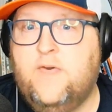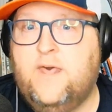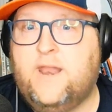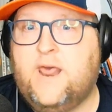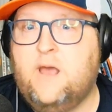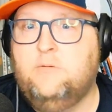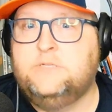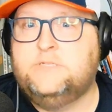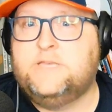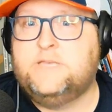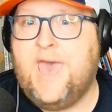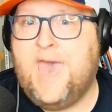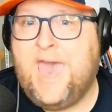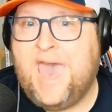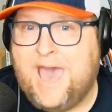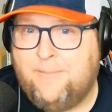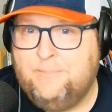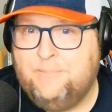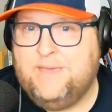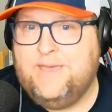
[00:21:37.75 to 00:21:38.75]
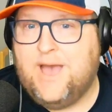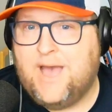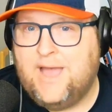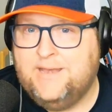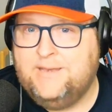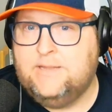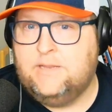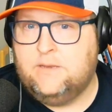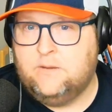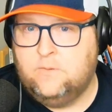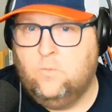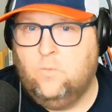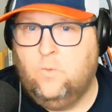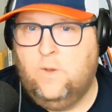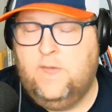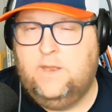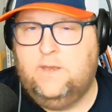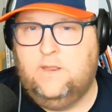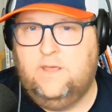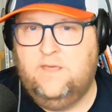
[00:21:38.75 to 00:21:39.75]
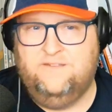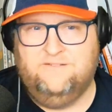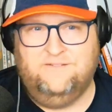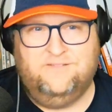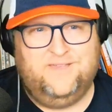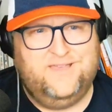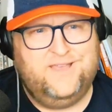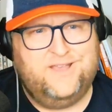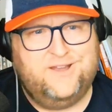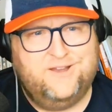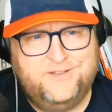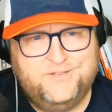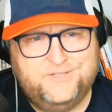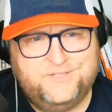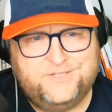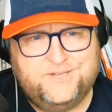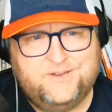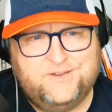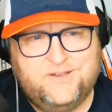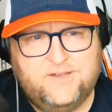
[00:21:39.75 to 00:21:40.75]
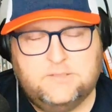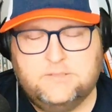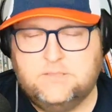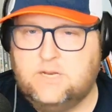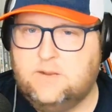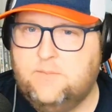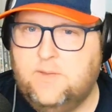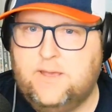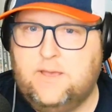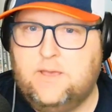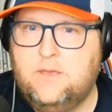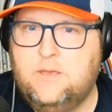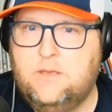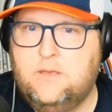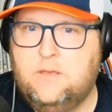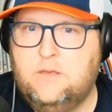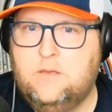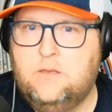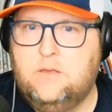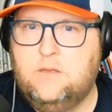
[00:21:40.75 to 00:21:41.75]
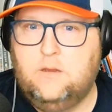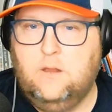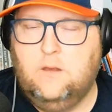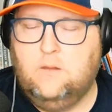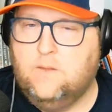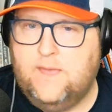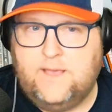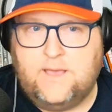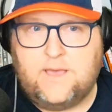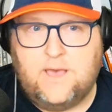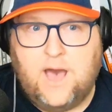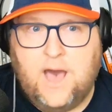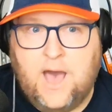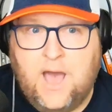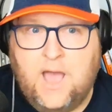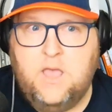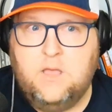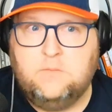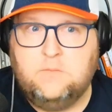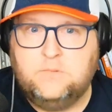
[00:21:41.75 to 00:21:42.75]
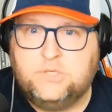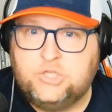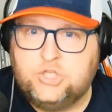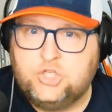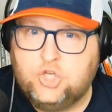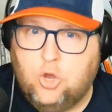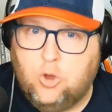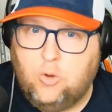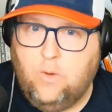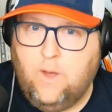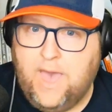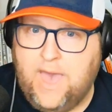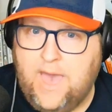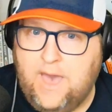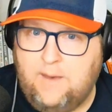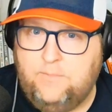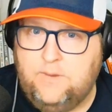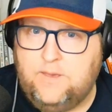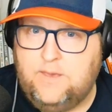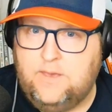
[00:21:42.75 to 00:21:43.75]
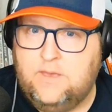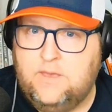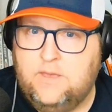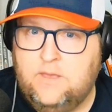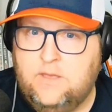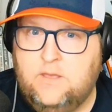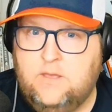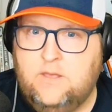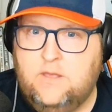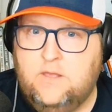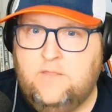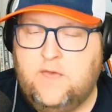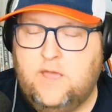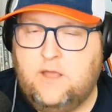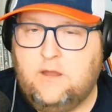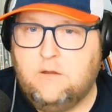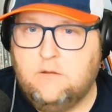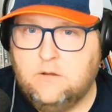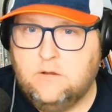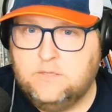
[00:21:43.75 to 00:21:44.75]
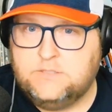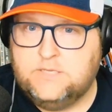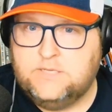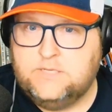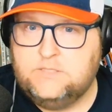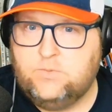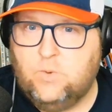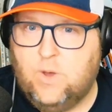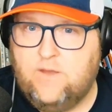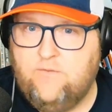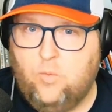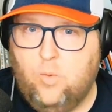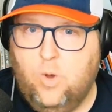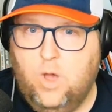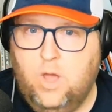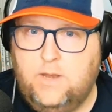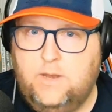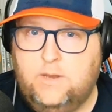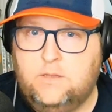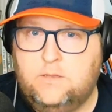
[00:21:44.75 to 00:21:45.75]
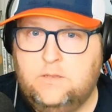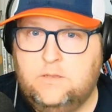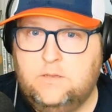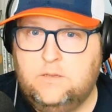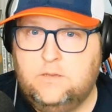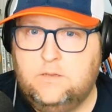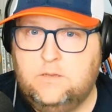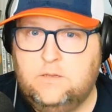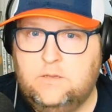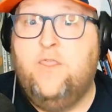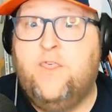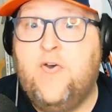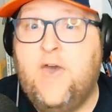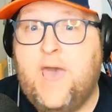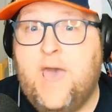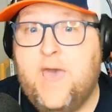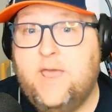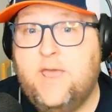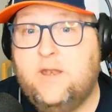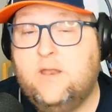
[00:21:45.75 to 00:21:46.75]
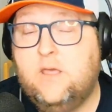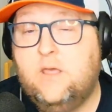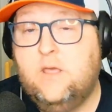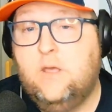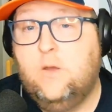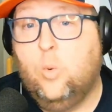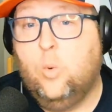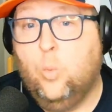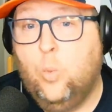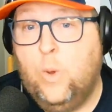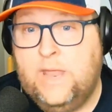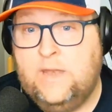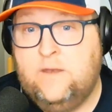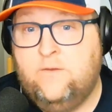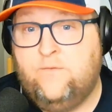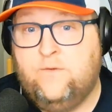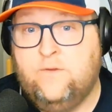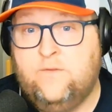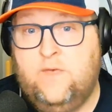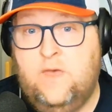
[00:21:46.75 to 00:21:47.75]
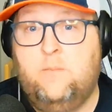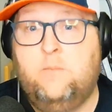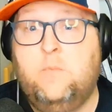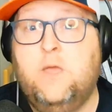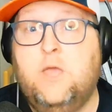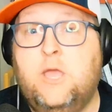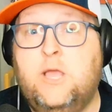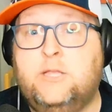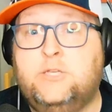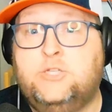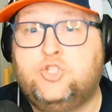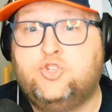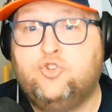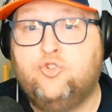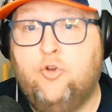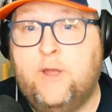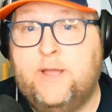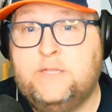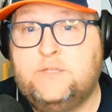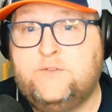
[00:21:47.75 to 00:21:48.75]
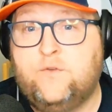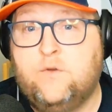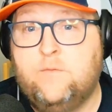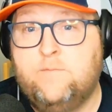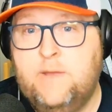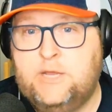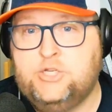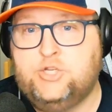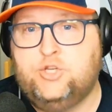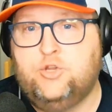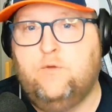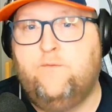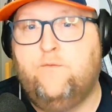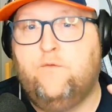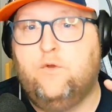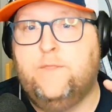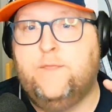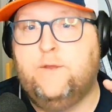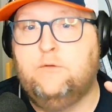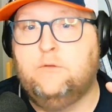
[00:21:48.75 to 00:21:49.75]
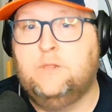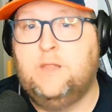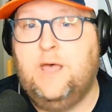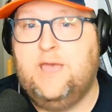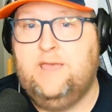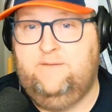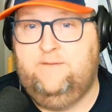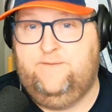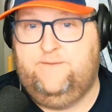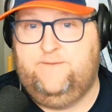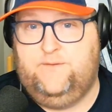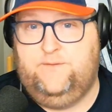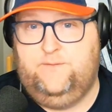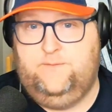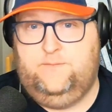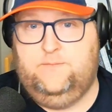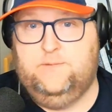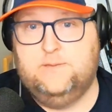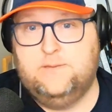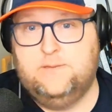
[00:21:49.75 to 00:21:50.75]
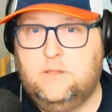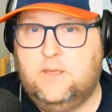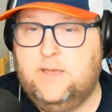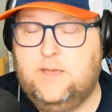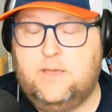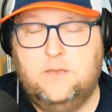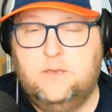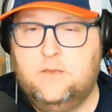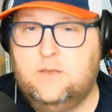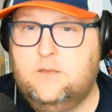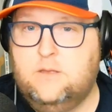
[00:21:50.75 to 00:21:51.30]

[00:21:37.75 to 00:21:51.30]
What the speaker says: that I was happy I didn't win. And they're like, are you serious? And I'm like, no, like, I am so happy that Curtis and his wife won. That win for them is transformational for their life. Like,